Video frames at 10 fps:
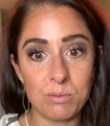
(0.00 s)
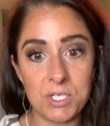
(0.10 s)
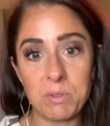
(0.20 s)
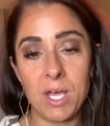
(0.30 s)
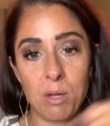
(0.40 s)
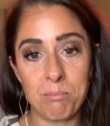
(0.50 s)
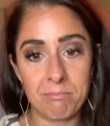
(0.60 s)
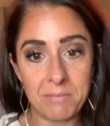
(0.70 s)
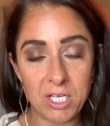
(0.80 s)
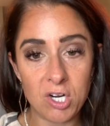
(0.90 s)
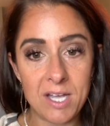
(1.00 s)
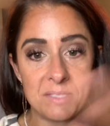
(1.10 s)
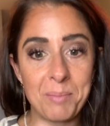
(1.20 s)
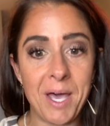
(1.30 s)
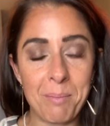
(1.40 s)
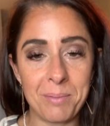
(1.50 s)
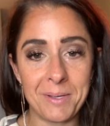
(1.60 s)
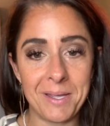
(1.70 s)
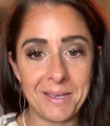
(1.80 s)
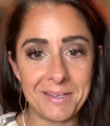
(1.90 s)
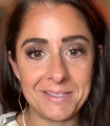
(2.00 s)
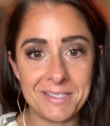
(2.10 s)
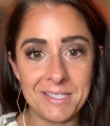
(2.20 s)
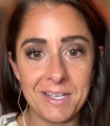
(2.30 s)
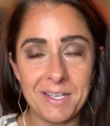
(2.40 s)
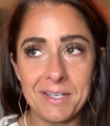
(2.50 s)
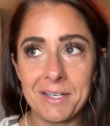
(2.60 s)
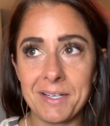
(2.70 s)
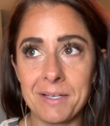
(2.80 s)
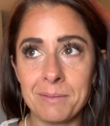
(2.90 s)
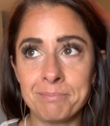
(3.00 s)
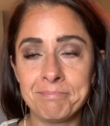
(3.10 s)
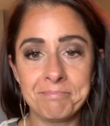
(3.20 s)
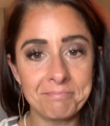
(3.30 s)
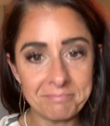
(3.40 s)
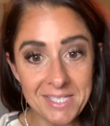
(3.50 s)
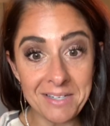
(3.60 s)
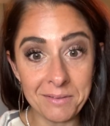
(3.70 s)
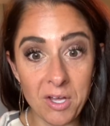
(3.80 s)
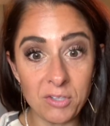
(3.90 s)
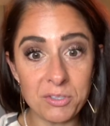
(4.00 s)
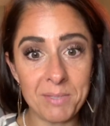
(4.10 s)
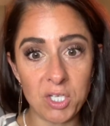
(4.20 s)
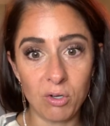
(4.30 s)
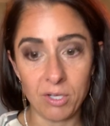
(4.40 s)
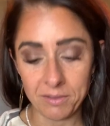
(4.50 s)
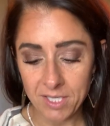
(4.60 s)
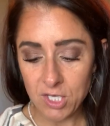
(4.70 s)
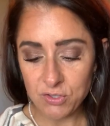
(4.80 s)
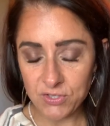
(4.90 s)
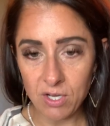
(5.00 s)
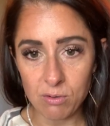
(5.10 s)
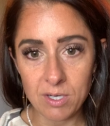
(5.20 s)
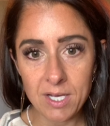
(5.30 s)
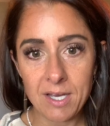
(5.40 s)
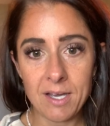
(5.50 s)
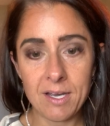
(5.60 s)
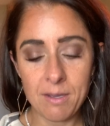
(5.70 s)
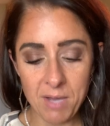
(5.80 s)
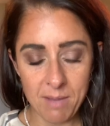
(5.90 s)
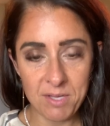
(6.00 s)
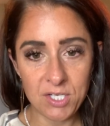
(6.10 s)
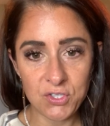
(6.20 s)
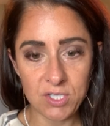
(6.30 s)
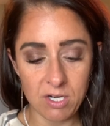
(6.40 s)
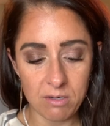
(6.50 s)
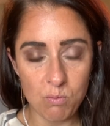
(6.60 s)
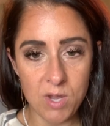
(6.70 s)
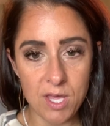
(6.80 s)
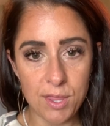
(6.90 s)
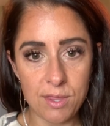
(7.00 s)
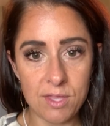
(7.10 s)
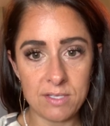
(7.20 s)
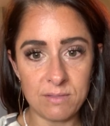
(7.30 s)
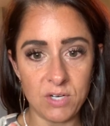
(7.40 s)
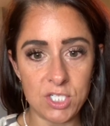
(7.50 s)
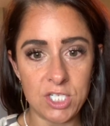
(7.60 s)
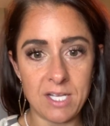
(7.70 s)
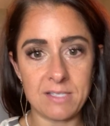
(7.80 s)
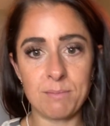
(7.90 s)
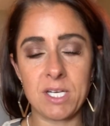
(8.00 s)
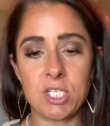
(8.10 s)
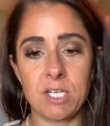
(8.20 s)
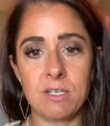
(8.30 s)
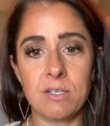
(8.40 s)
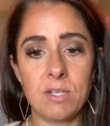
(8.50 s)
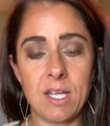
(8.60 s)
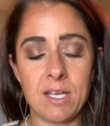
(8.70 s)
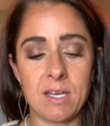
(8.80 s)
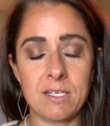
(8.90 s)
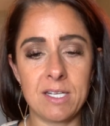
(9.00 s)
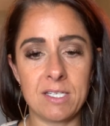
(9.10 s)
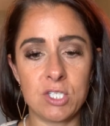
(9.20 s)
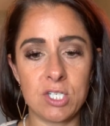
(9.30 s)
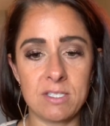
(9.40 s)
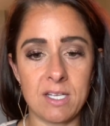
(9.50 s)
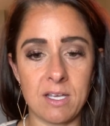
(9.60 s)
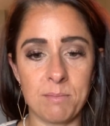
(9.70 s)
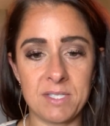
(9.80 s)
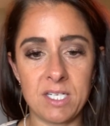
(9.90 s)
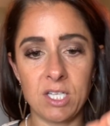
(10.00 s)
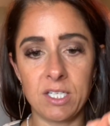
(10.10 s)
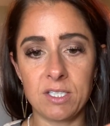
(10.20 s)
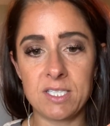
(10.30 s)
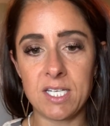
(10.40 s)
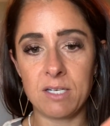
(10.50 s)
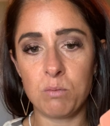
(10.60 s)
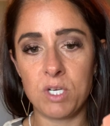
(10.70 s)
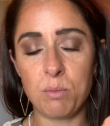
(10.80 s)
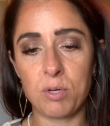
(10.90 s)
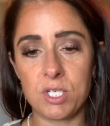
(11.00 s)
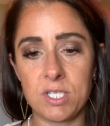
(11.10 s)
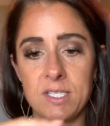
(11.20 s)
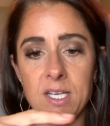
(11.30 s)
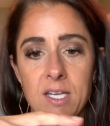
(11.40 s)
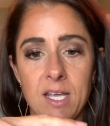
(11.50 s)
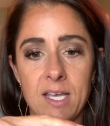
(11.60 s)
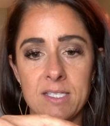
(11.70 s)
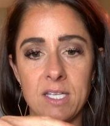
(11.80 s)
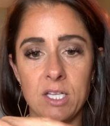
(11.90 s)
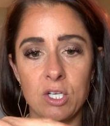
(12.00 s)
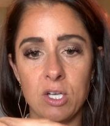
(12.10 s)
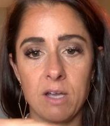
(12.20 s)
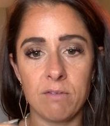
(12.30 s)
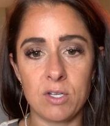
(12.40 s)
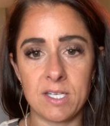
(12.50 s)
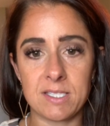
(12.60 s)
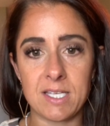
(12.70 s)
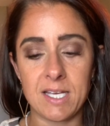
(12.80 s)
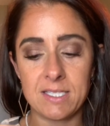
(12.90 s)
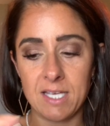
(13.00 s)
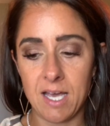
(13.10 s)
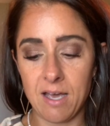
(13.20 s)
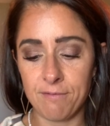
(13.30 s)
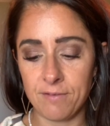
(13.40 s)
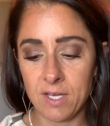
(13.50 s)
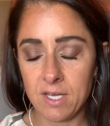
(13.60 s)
which will help make your eyes pop and yeah, ultimate goal. So I'm going to start with this Frenchie as mentioned, and it's just, it comes in a little tin when you purchase it. It has a little cover that slides off.